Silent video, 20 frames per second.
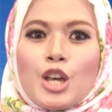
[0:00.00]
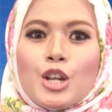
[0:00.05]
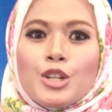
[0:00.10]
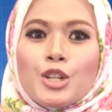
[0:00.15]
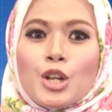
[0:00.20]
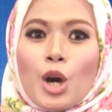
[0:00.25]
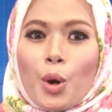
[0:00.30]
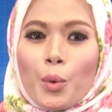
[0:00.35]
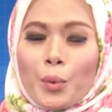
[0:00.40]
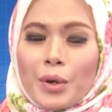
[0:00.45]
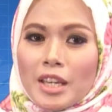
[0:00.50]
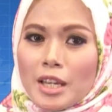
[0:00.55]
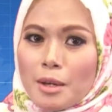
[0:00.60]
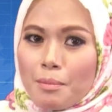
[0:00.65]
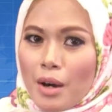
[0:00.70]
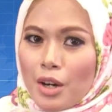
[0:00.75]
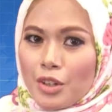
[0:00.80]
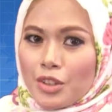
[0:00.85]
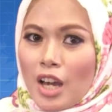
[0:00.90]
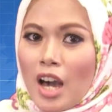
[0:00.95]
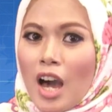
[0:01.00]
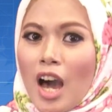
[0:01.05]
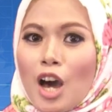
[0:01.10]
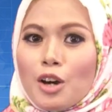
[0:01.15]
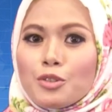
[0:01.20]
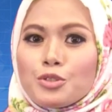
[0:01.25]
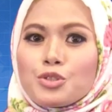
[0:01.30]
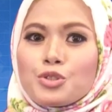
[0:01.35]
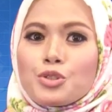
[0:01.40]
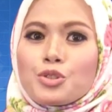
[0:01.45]
knowing about
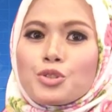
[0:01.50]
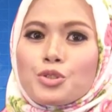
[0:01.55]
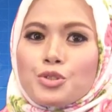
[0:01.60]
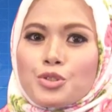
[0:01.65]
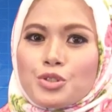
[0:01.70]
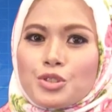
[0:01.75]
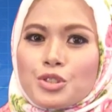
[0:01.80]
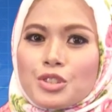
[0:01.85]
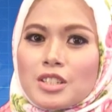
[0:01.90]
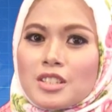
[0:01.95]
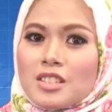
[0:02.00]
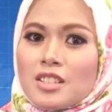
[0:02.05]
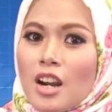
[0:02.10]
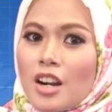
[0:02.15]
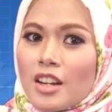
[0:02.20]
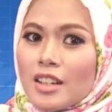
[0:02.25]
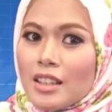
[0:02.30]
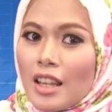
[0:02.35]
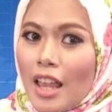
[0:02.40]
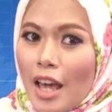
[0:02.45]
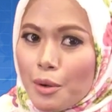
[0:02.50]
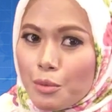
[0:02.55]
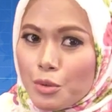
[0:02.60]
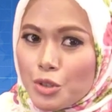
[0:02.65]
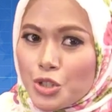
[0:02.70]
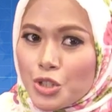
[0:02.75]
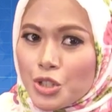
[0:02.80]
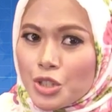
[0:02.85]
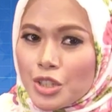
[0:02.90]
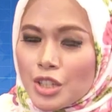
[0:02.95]
how to use the target
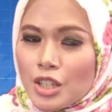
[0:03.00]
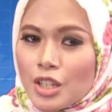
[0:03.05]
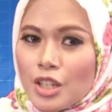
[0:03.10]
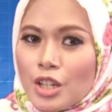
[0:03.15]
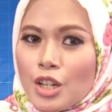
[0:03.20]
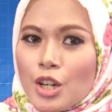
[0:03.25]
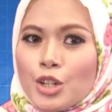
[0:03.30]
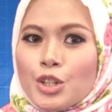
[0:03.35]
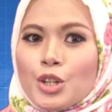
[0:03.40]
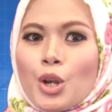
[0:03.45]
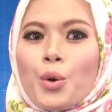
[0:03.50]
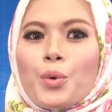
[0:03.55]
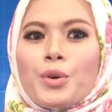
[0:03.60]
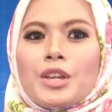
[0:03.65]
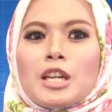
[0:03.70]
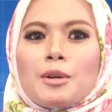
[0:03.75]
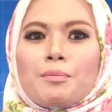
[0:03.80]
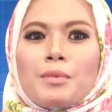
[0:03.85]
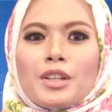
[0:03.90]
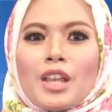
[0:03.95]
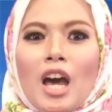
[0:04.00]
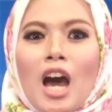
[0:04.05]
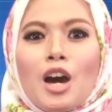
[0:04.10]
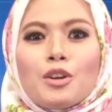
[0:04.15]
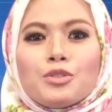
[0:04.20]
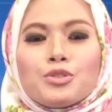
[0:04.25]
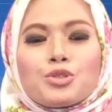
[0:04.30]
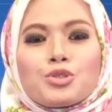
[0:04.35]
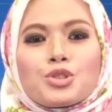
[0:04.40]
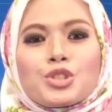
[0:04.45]
language, knowing about
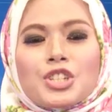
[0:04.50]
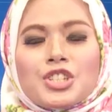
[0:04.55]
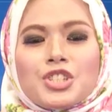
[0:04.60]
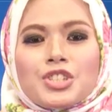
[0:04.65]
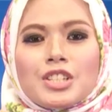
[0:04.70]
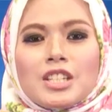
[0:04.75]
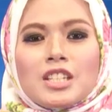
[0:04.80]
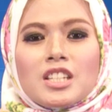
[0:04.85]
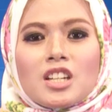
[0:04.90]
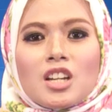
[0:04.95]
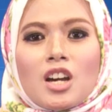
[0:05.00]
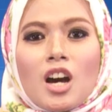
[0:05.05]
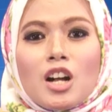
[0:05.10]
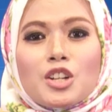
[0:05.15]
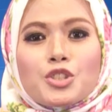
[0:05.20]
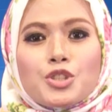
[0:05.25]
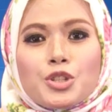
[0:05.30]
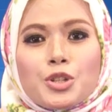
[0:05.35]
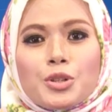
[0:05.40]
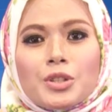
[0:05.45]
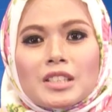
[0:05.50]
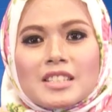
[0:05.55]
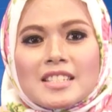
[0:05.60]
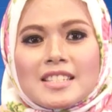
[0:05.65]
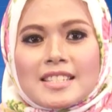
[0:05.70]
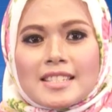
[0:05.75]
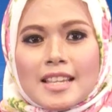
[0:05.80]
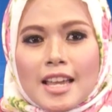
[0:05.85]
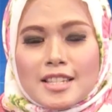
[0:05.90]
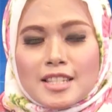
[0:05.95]
how to teach in a culturally
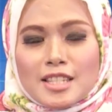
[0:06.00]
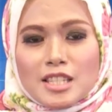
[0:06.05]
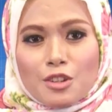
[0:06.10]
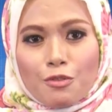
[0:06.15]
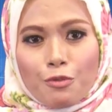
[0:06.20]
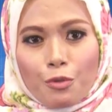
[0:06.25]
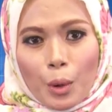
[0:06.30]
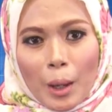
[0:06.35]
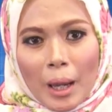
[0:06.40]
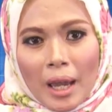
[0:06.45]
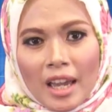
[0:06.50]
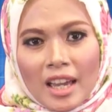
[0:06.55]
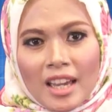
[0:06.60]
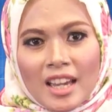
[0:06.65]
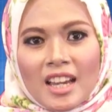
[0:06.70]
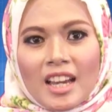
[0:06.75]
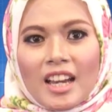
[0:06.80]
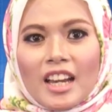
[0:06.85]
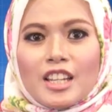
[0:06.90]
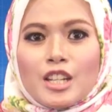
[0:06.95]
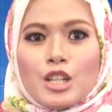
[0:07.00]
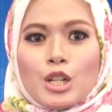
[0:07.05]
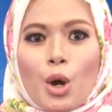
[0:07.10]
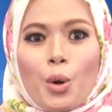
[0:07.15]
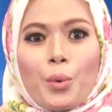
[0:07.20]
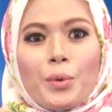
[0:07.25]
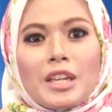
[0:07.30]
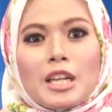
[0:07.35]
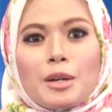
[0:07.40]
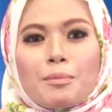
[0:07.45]
sensitive way, and
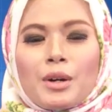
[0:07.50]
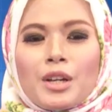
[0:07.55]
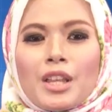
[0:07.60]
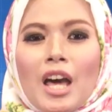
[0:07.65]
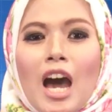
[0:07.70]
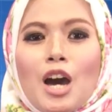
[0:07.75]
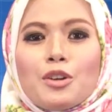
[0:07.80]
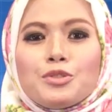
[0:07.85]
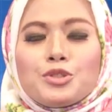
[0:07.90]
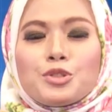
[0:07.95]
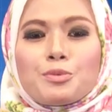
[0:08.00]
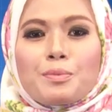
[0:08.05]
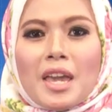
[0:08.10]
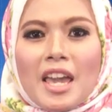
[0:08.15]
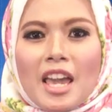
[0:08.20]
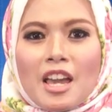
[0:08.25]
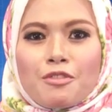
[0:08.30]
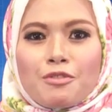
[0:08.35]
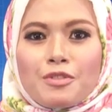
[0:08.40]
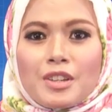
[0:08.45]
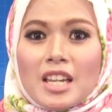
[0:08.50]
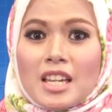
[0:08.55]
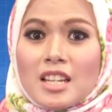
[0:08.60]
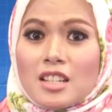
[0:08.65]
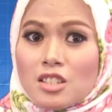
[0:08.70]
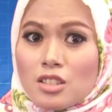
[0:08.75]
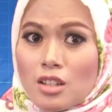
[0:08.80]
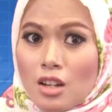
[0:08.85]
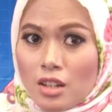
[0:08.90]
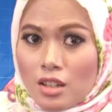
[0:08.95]
knowing about how to behave in
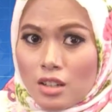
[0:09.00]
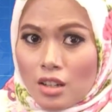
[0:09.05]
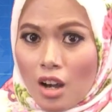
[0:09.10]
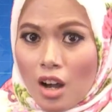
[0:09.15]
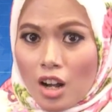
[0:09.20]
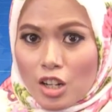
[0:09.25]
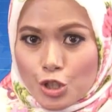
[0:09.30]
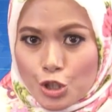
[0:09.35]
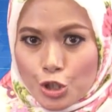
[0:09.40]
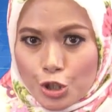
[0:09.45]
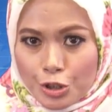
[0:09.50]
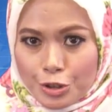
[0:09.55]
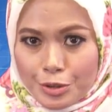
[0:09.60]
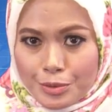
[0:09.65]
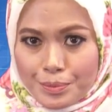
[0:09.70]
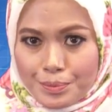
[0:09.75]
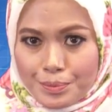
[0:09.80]
a target culture.